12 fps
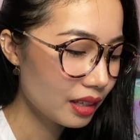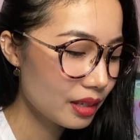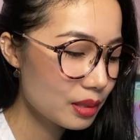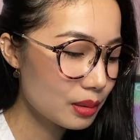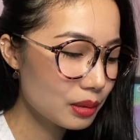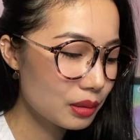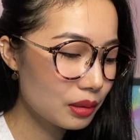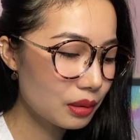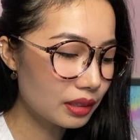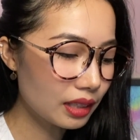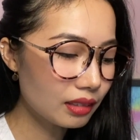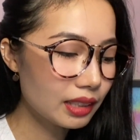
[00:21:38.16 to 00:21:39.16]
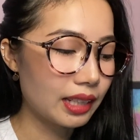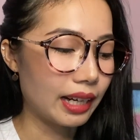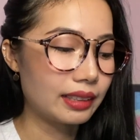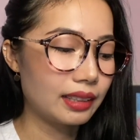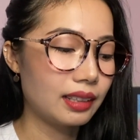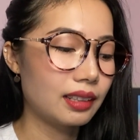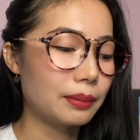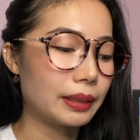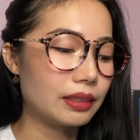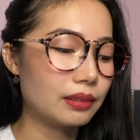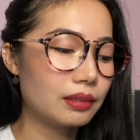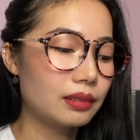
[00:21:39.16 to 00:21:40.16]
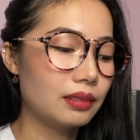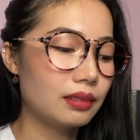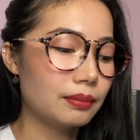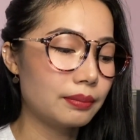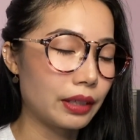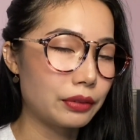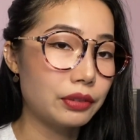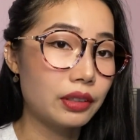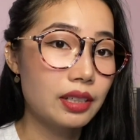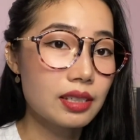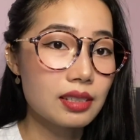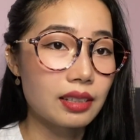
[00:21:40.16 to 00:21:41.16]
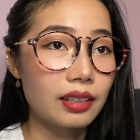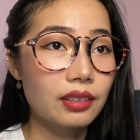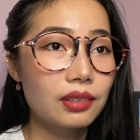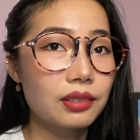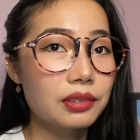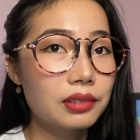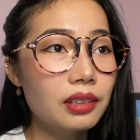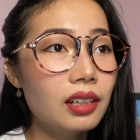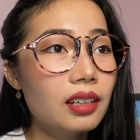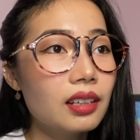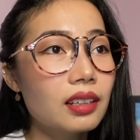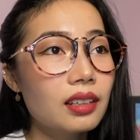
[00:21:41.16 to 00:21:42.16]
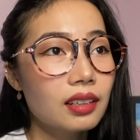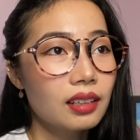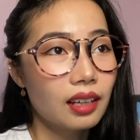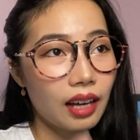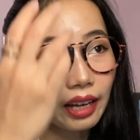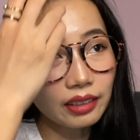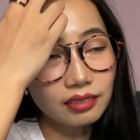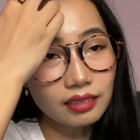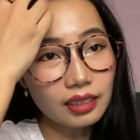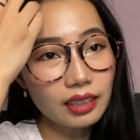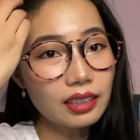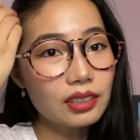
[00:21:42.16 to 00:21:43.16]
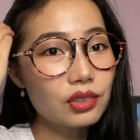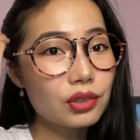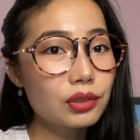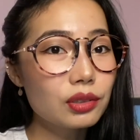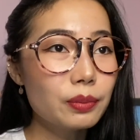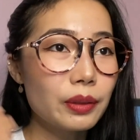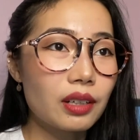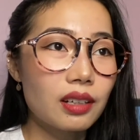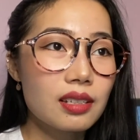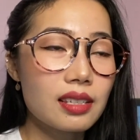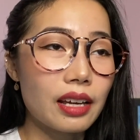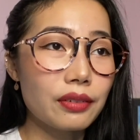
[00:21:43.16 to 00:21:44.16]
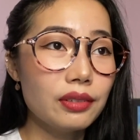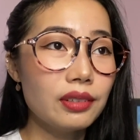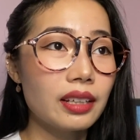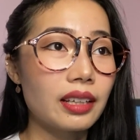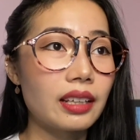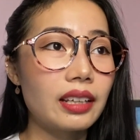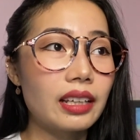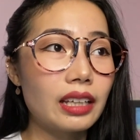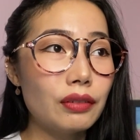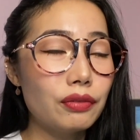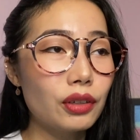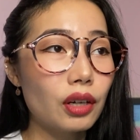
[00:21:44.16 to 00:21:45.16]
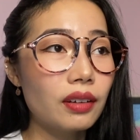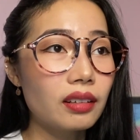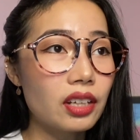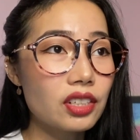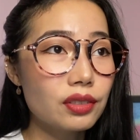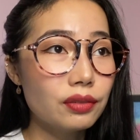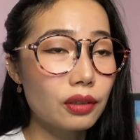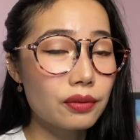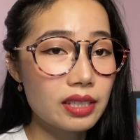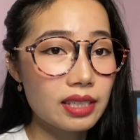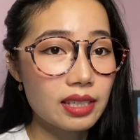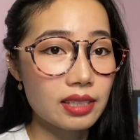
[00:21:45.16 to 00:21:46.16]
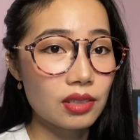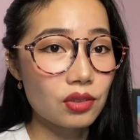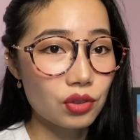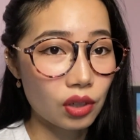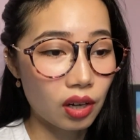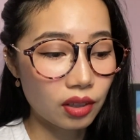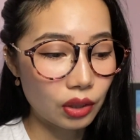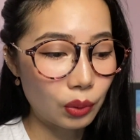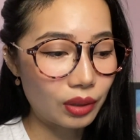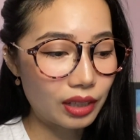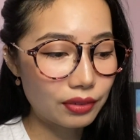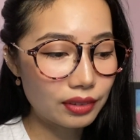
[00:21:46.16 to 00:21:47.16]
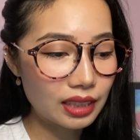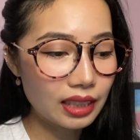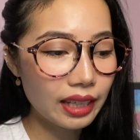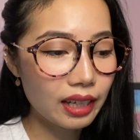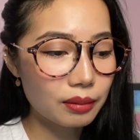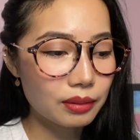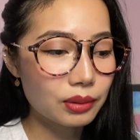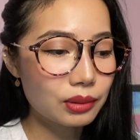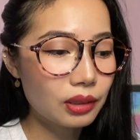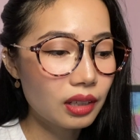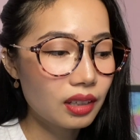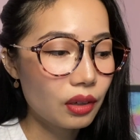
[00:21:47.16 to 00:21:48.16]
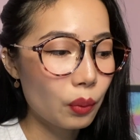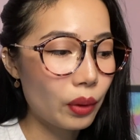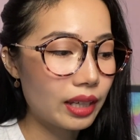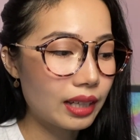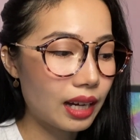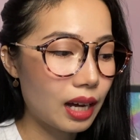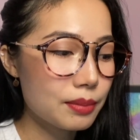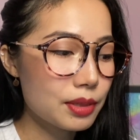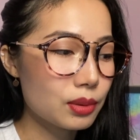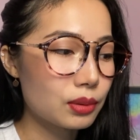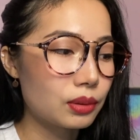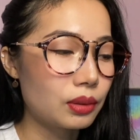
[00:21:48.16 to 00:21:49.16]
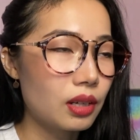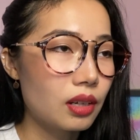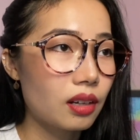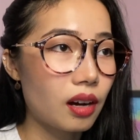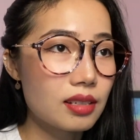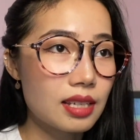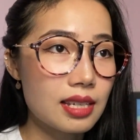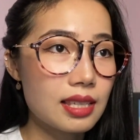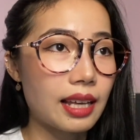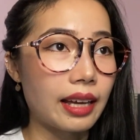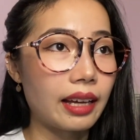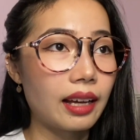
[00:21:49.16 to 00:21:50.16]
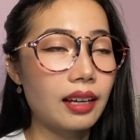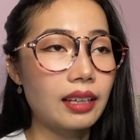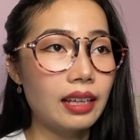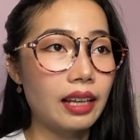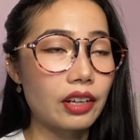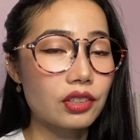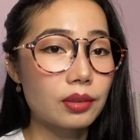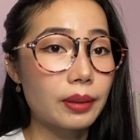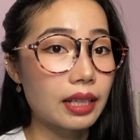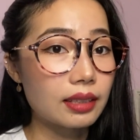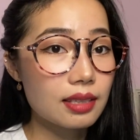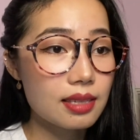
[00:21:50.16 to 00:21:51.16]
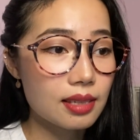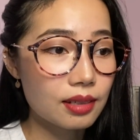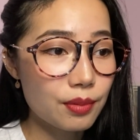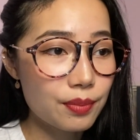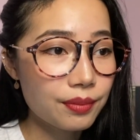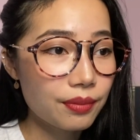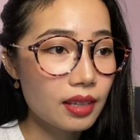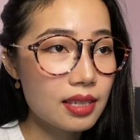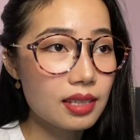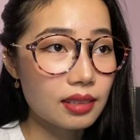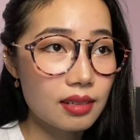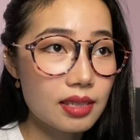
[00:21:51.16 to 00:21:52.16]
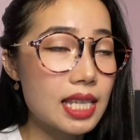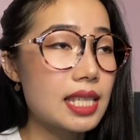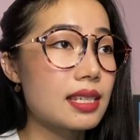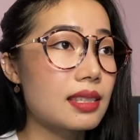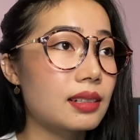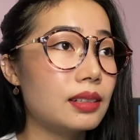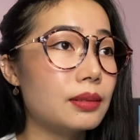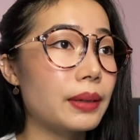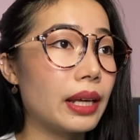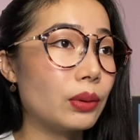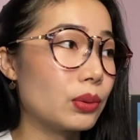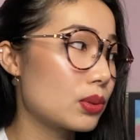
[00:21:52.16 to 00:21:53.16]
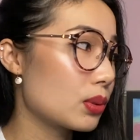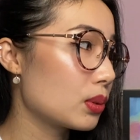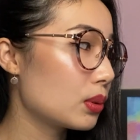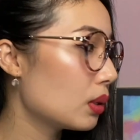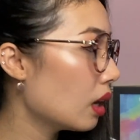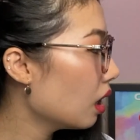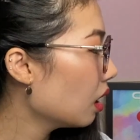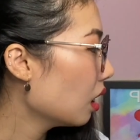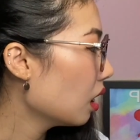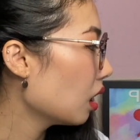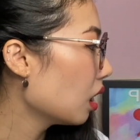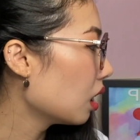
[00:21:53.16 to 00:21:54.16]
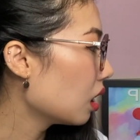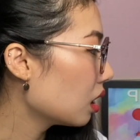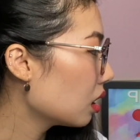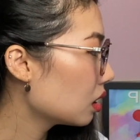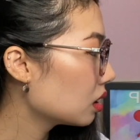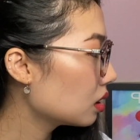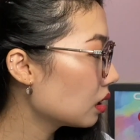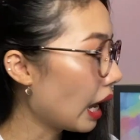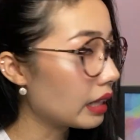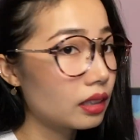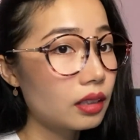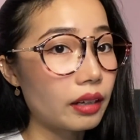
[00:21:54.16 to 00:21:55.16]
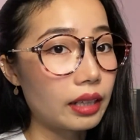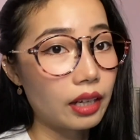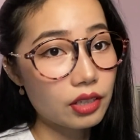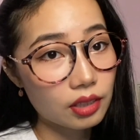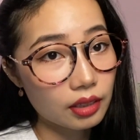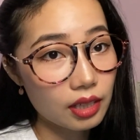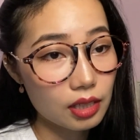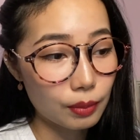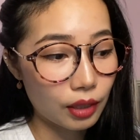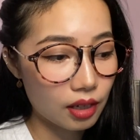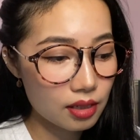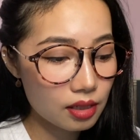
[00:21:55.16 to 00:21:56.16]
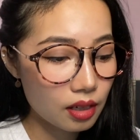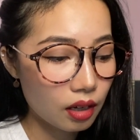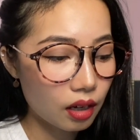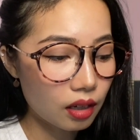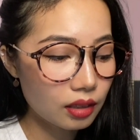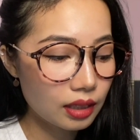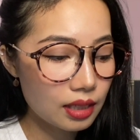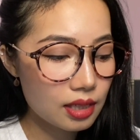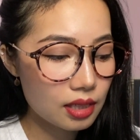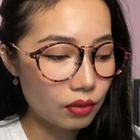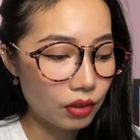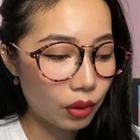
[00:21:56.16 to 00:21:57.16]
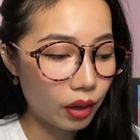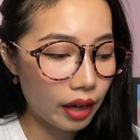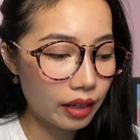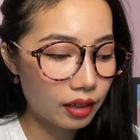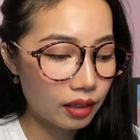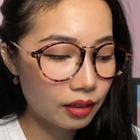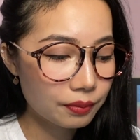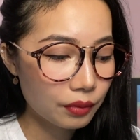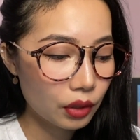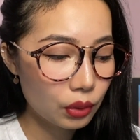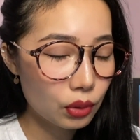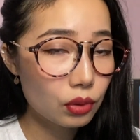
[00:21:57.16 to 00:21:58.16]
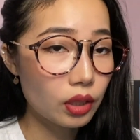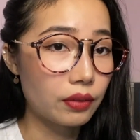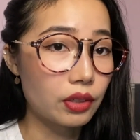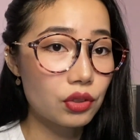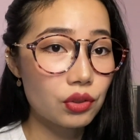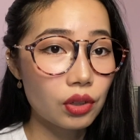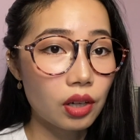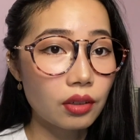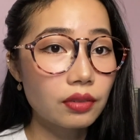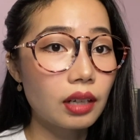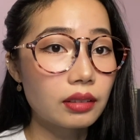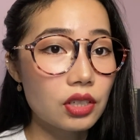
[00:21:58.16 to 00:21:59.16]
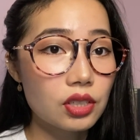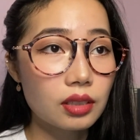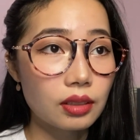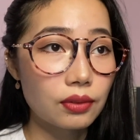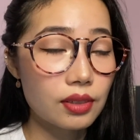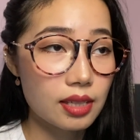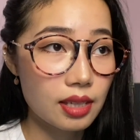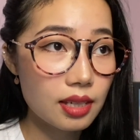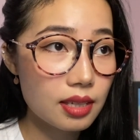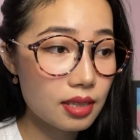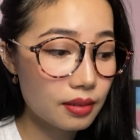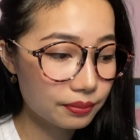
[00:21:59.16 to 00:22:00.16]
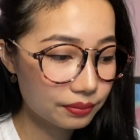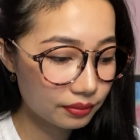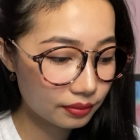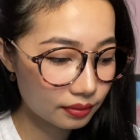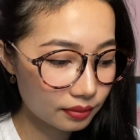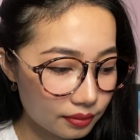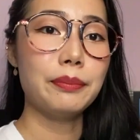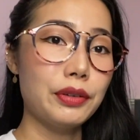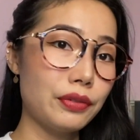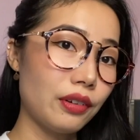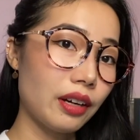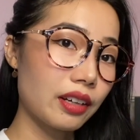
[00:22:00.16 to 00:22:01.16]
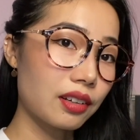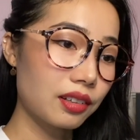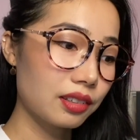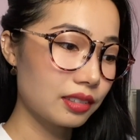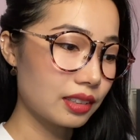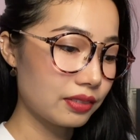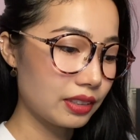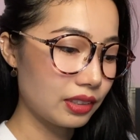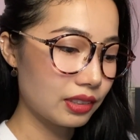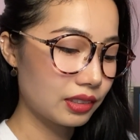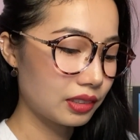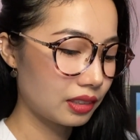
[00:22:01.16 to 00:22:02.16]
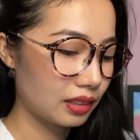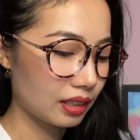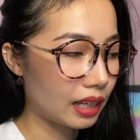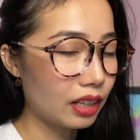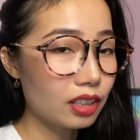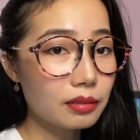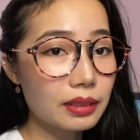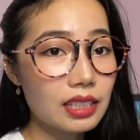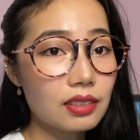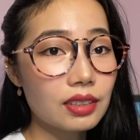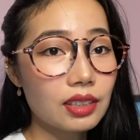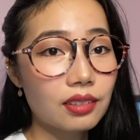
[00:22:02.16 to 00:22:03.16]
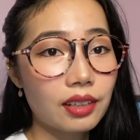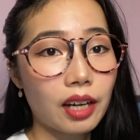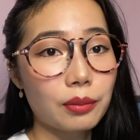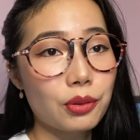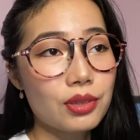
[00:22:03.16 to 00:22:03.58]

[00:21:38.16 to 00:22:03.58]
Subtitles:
So now that I think about my 4 years in NTU, I don't think it's true, because I feel that if your foundation for physics is strong, it will definitely help you when it comes to courses like electromagnetism, signals and system, and also analog electronics, because all these require you to have a strong foundation in physics. Before I conclude the video, I hope this video helped you